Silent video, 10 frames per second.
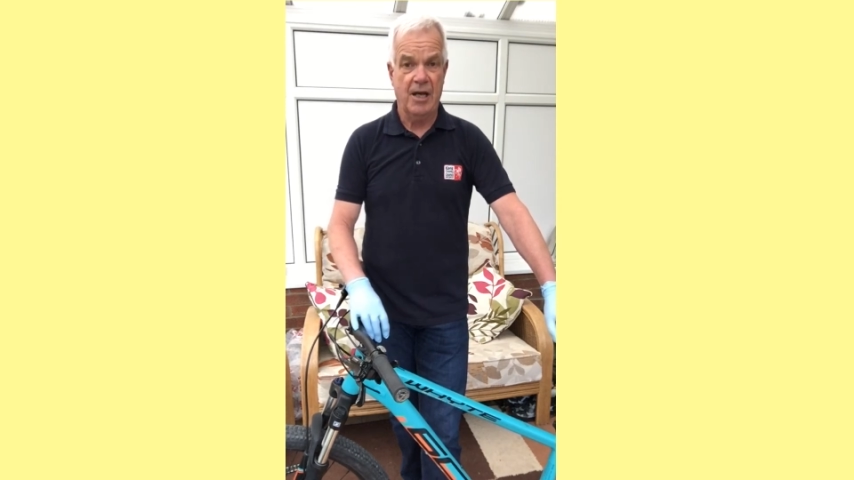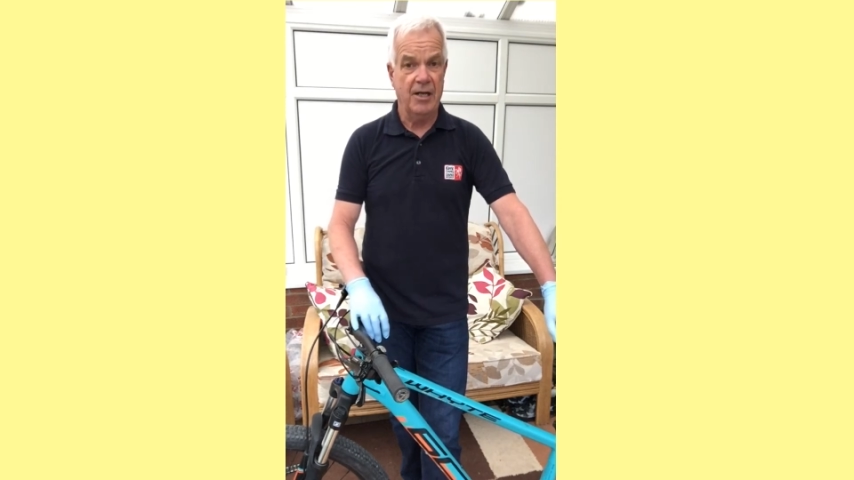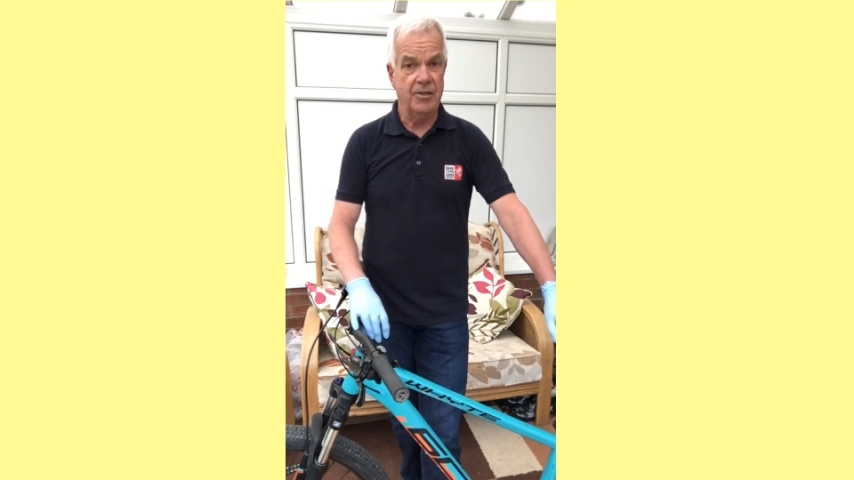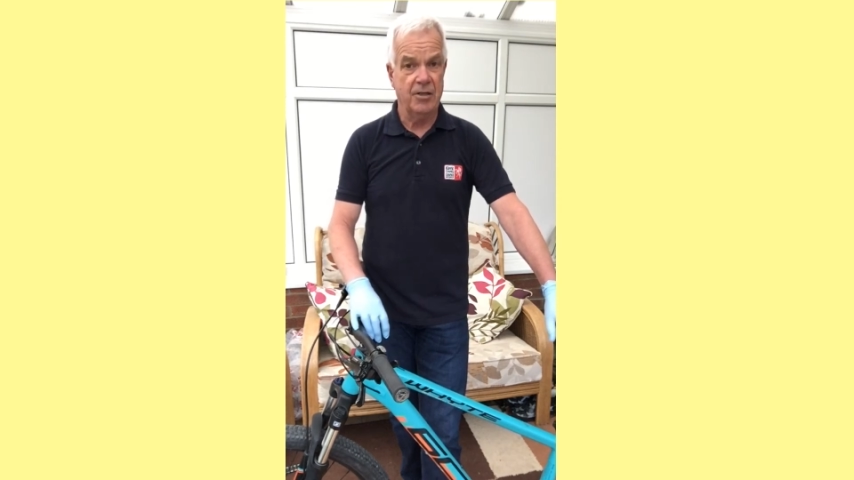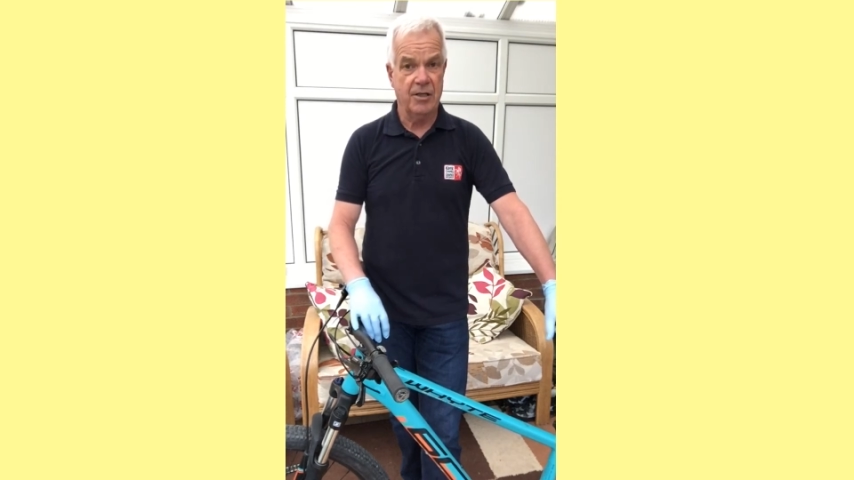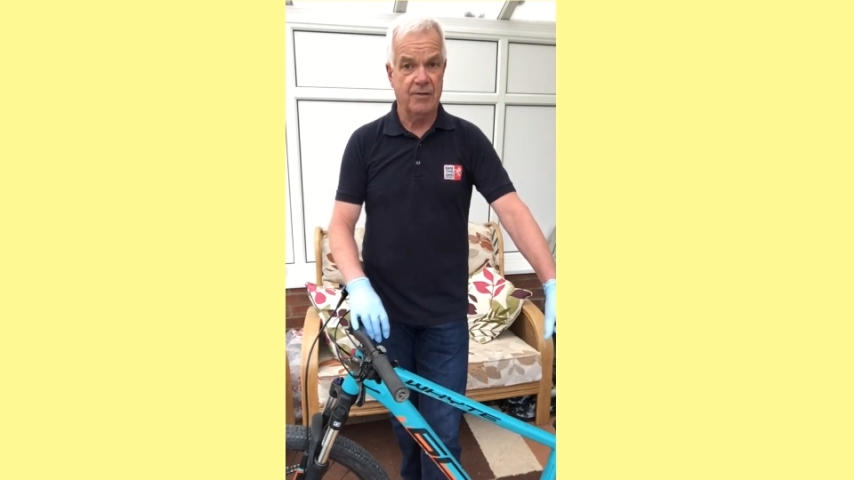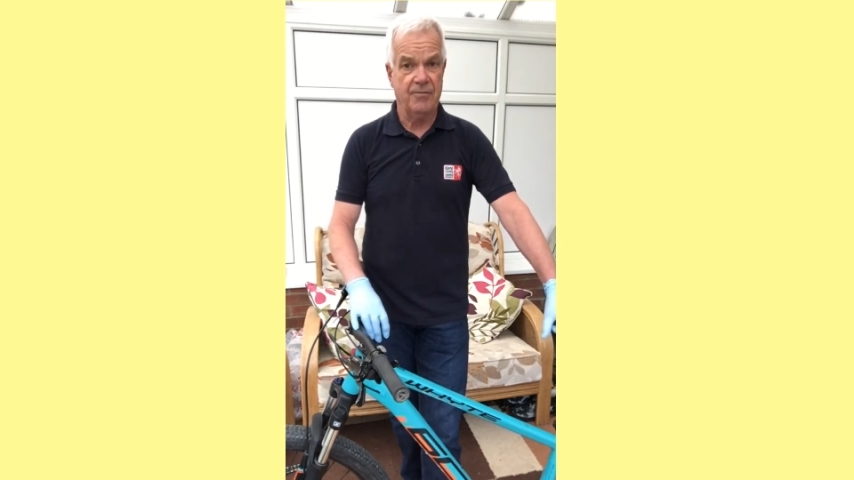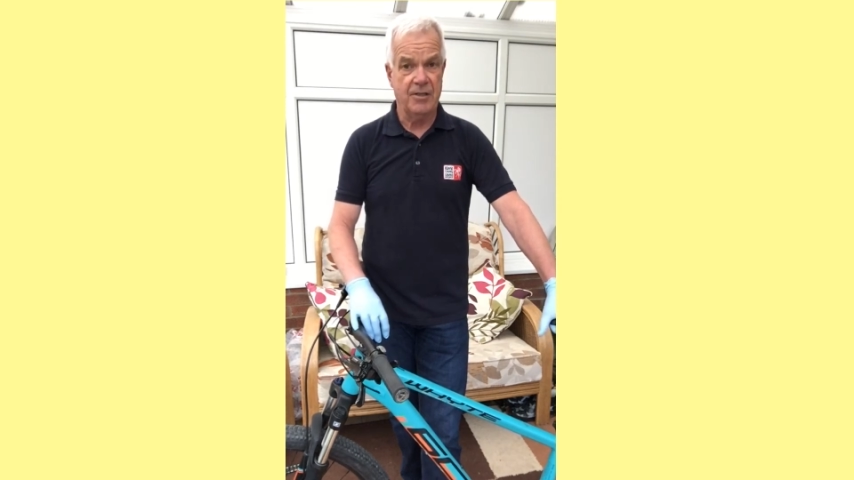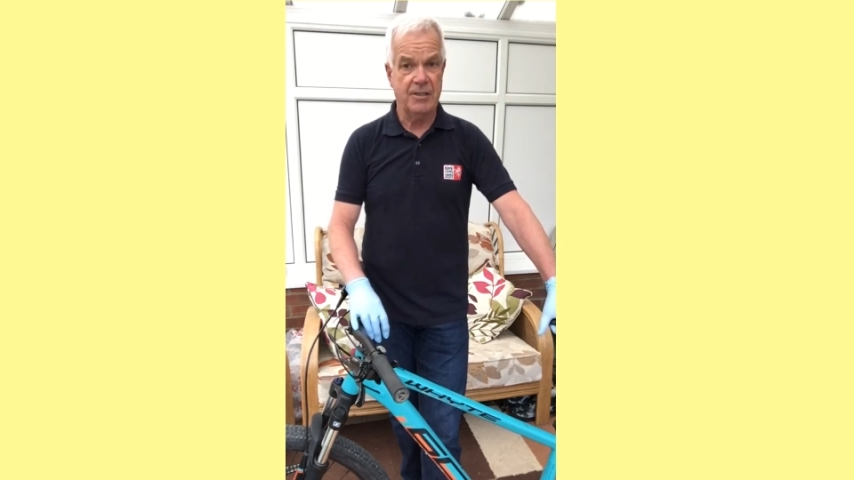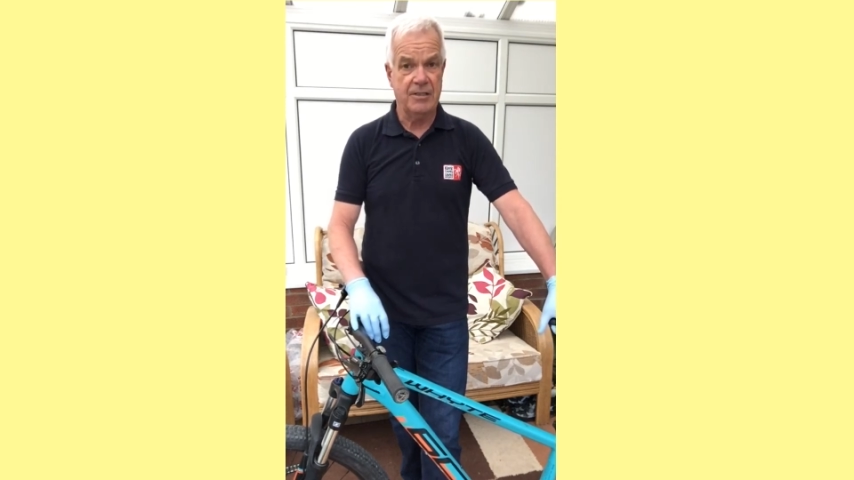and you're going to
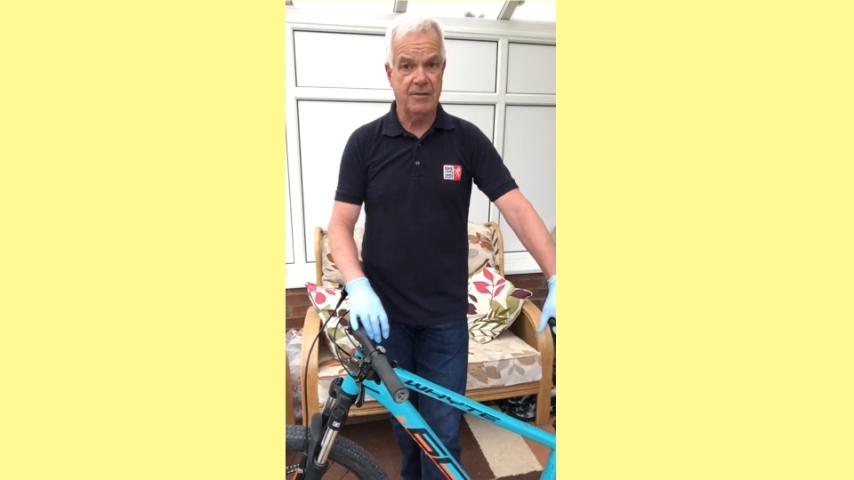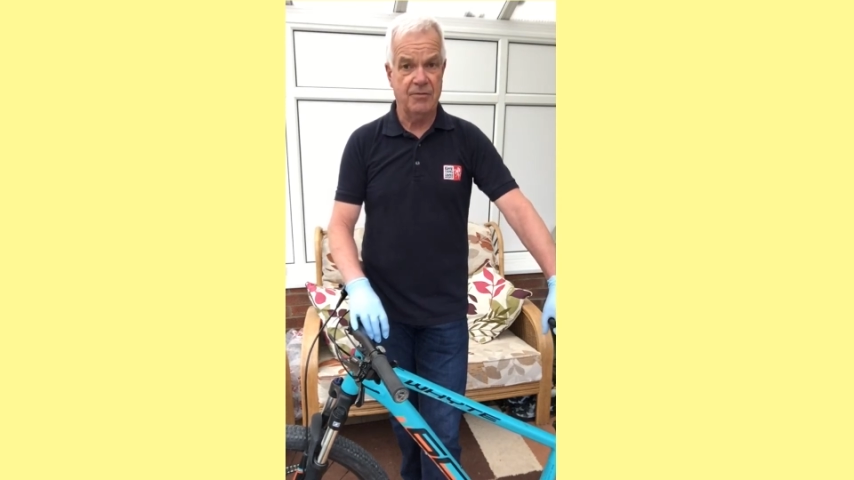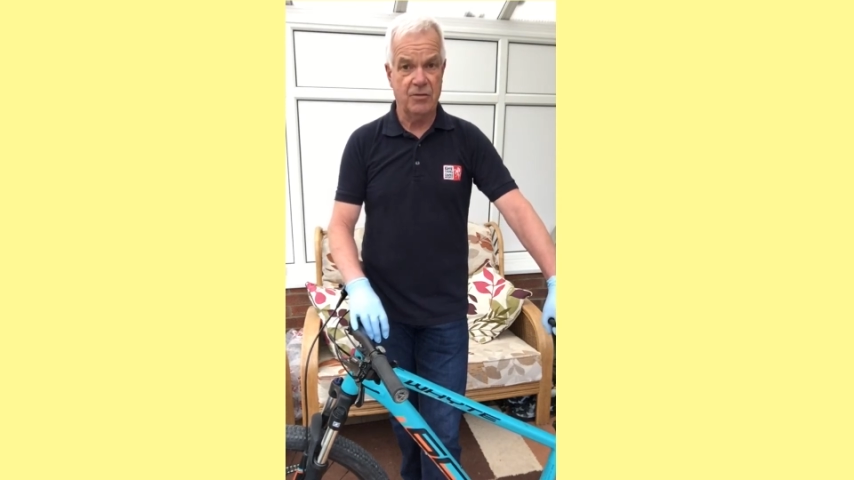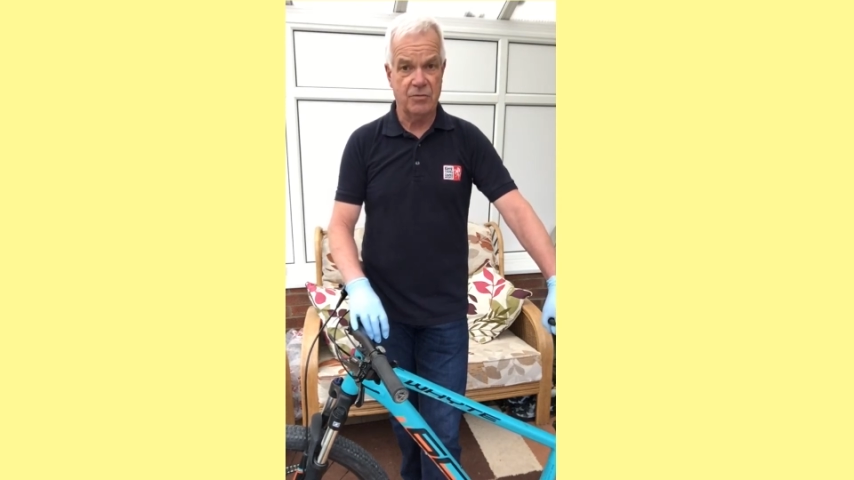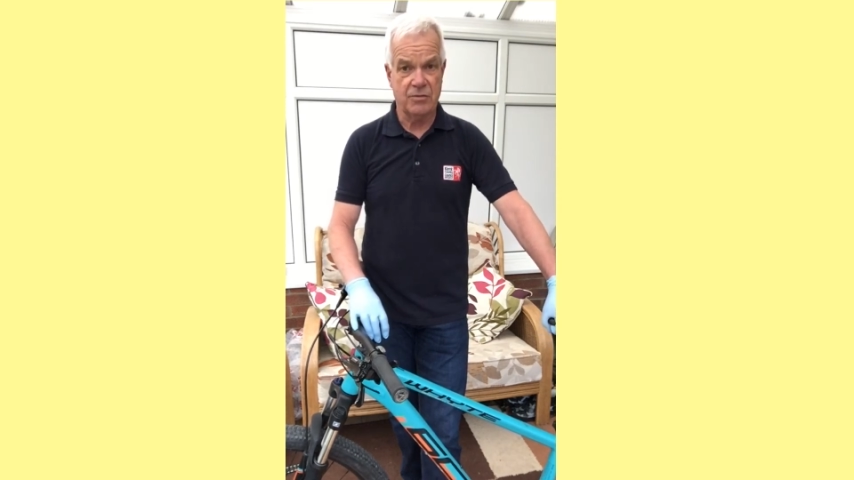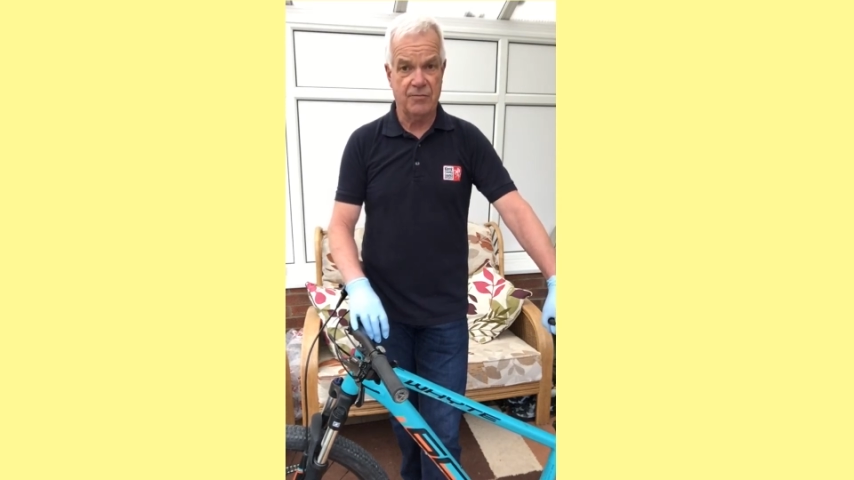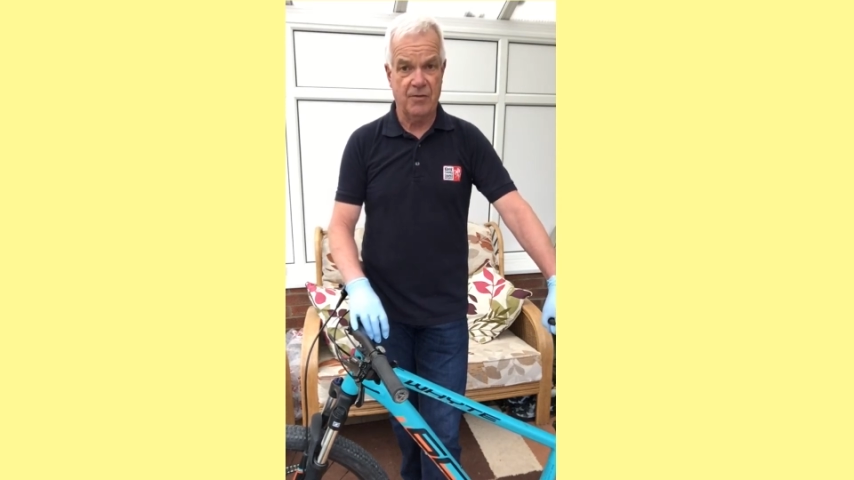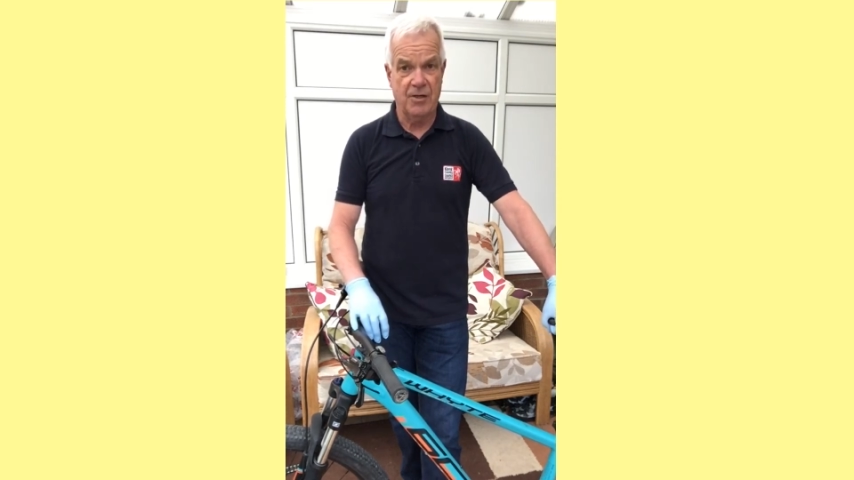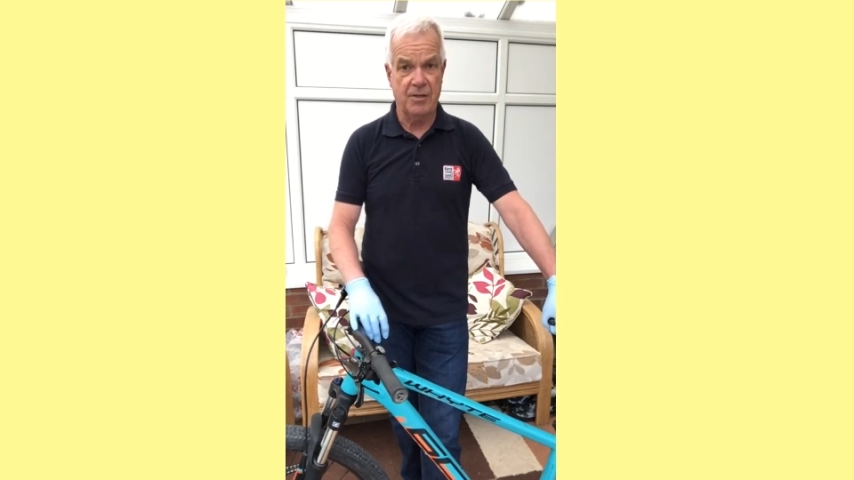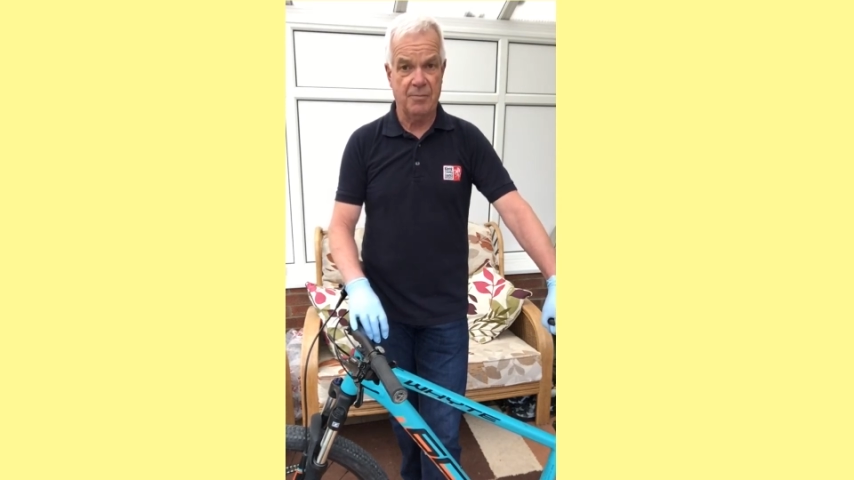find it difficult to
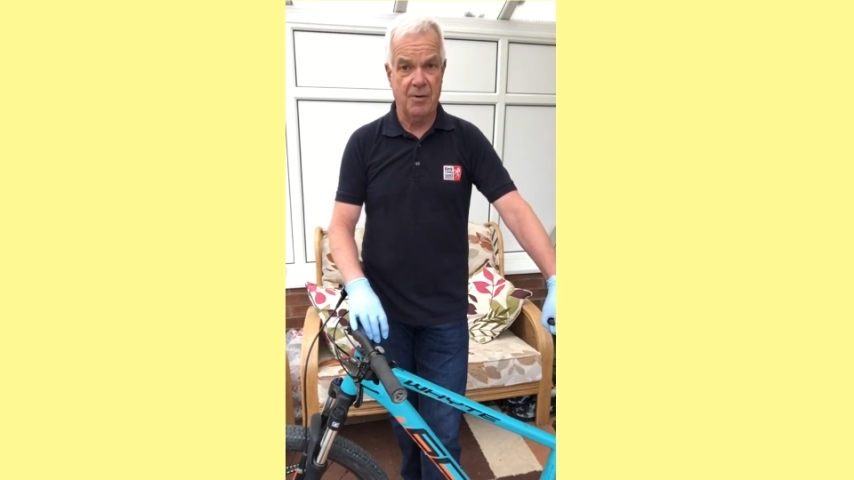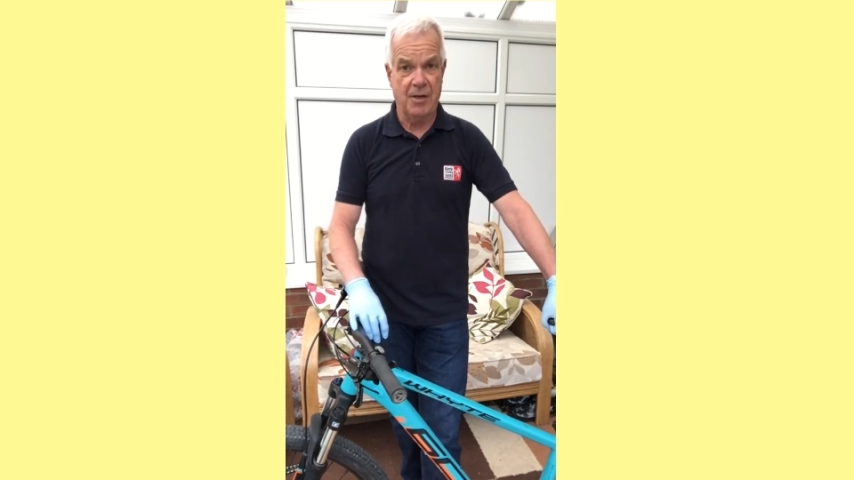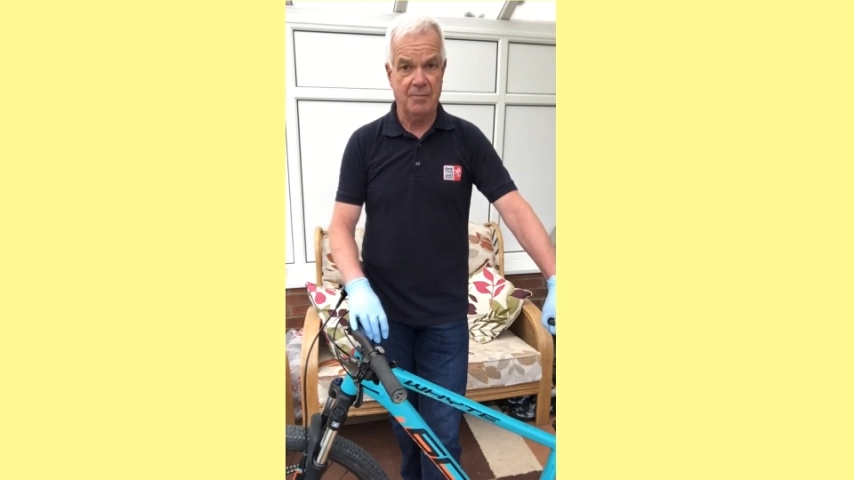find a bike